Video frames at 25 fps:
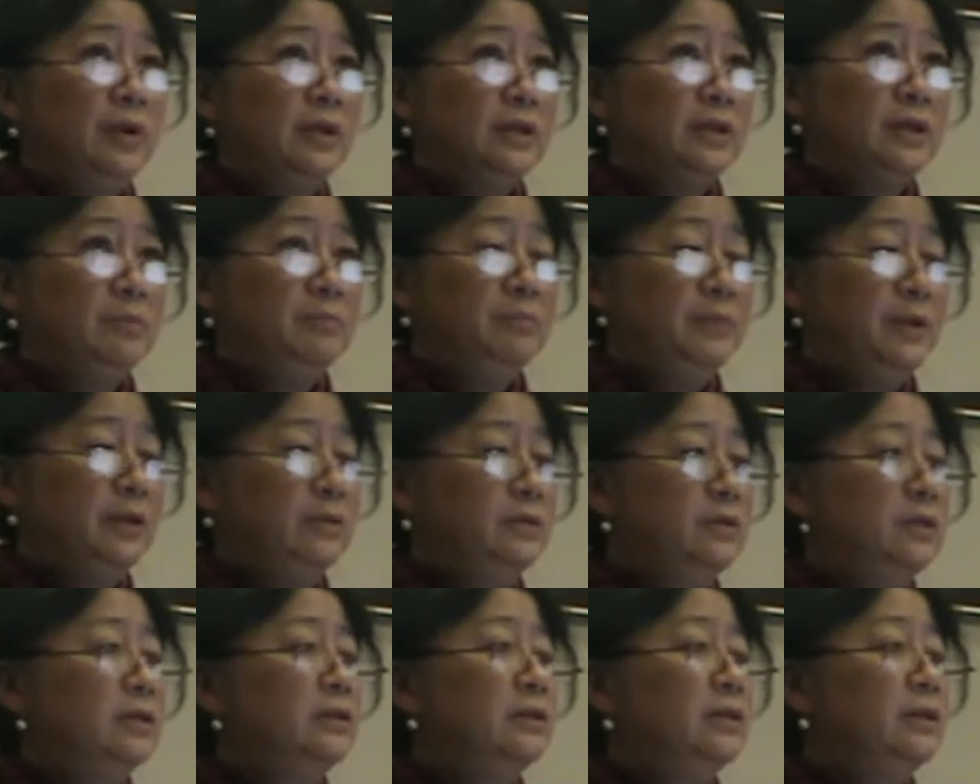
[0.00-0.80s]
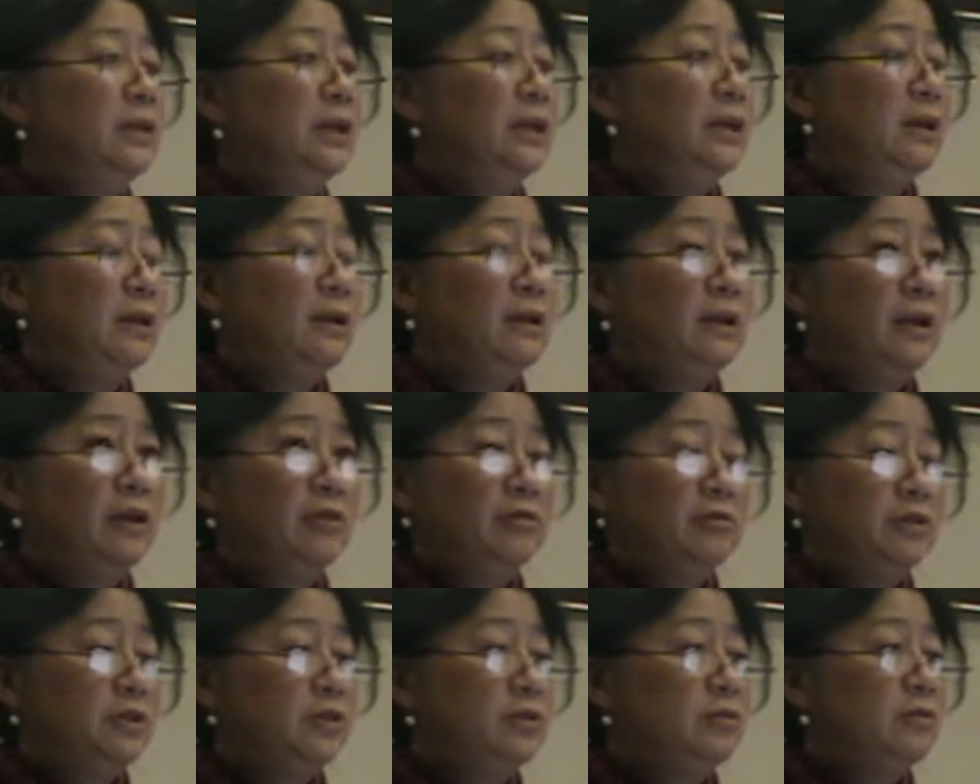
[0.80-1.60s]
point and build the
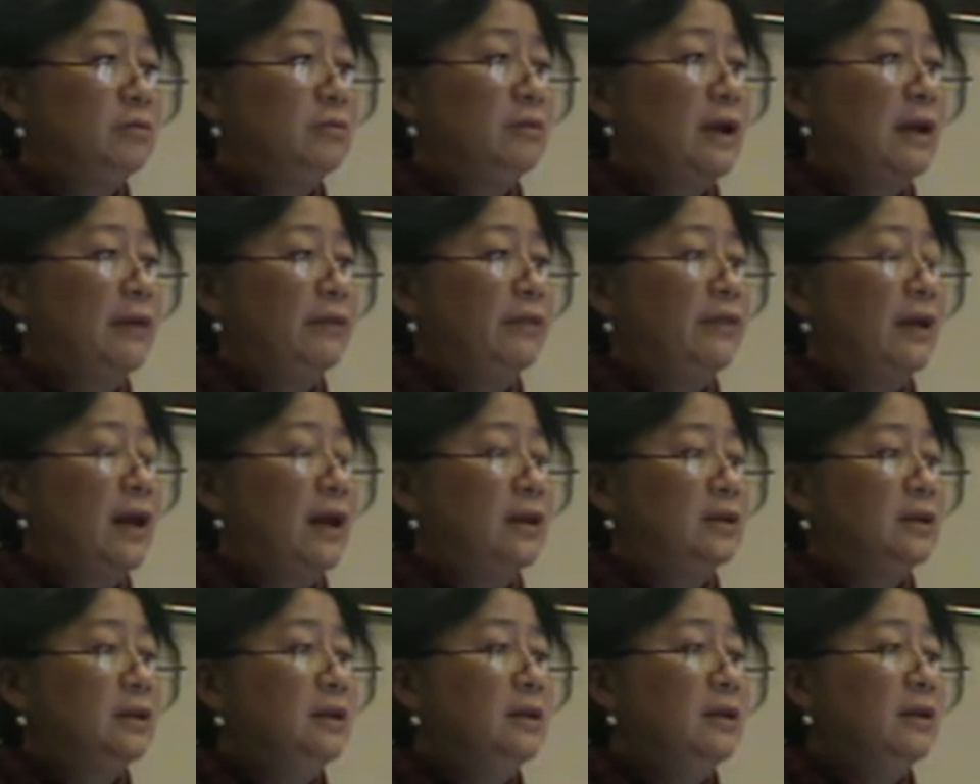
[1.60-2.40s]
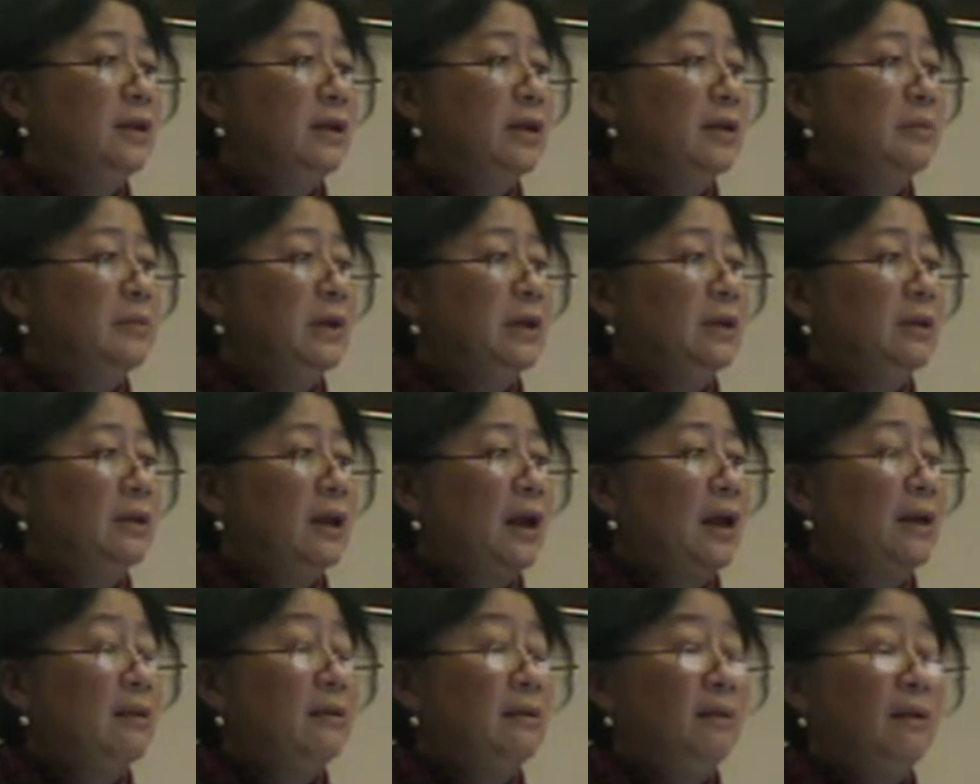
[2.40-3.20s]
language around that. I mean,
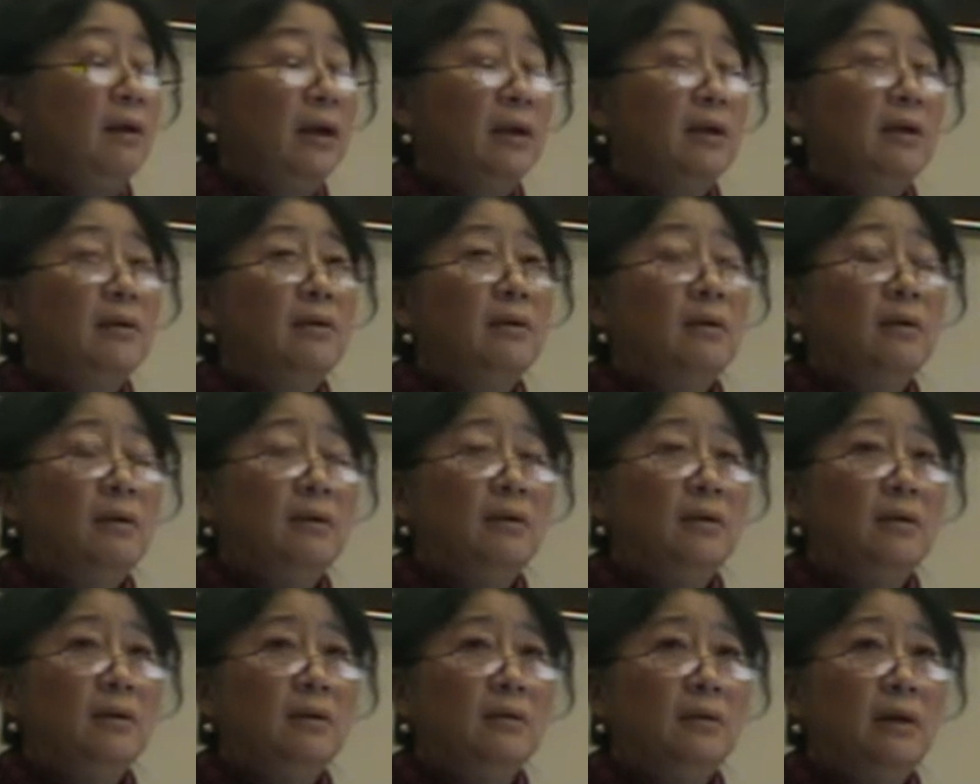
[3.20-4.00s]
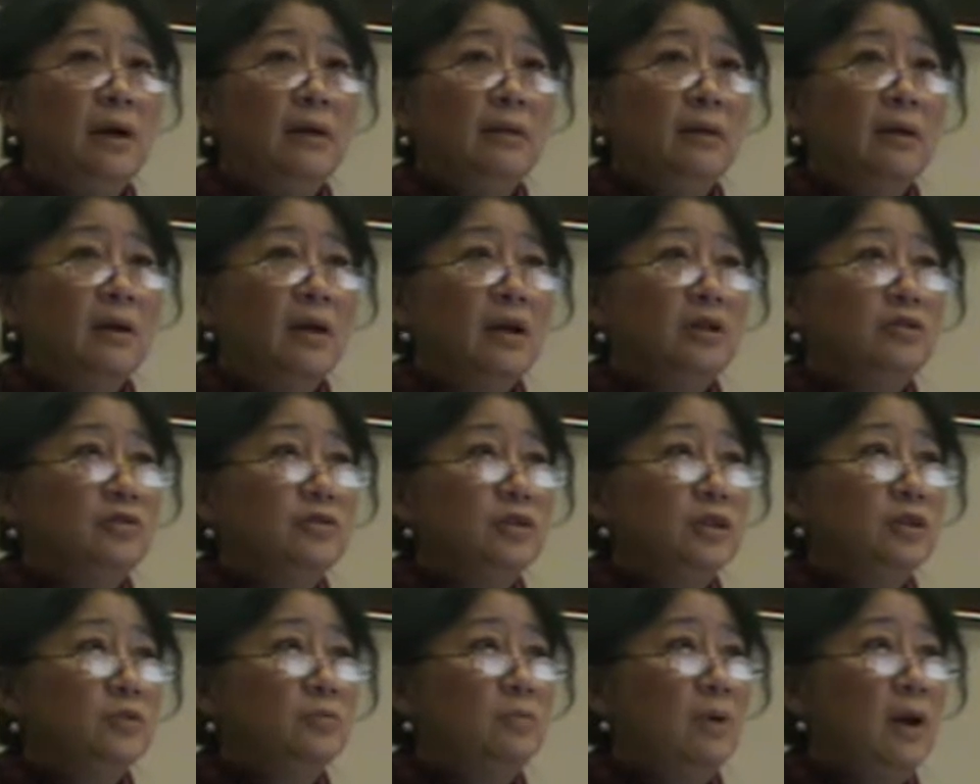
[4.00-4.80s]
unlike other
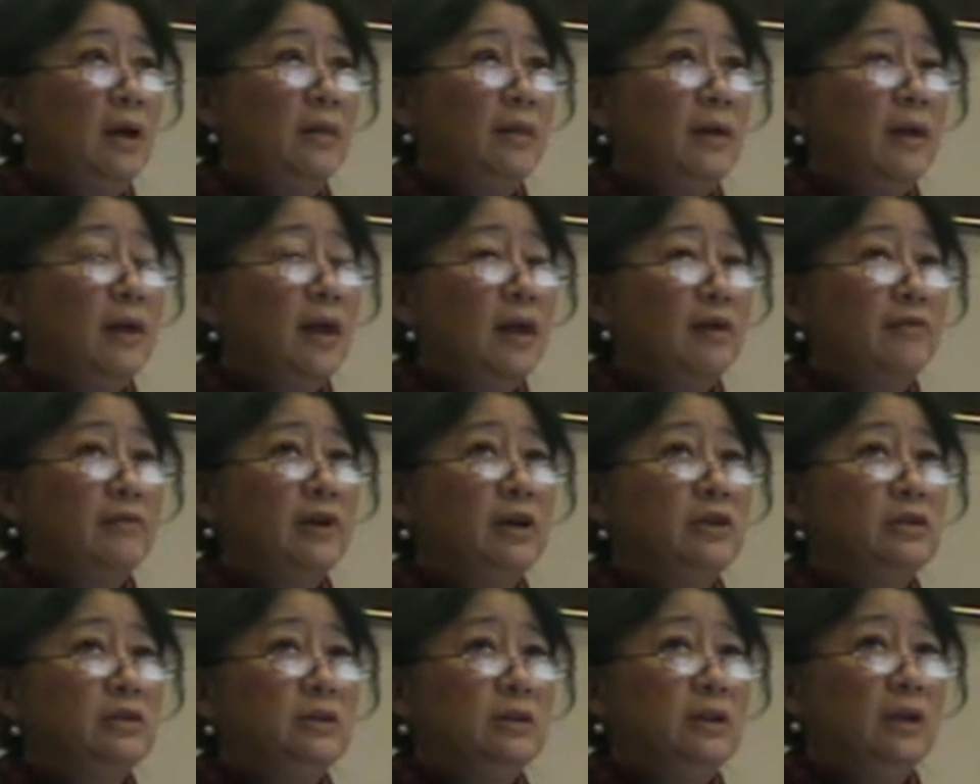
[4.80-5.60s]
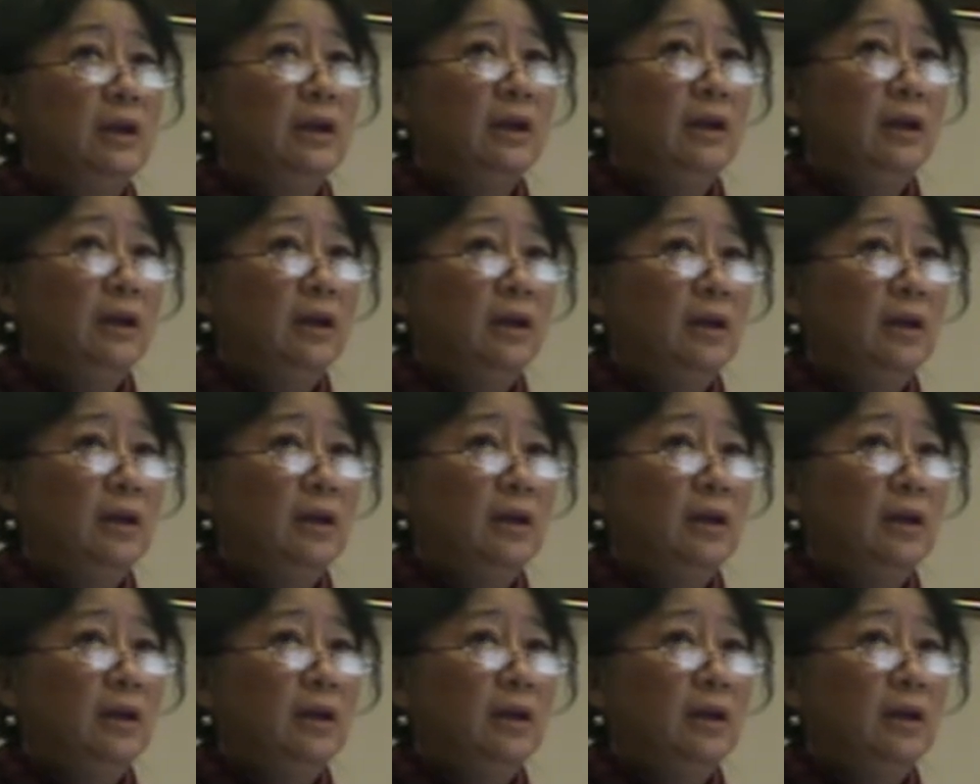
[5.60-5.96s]
countries where they have actually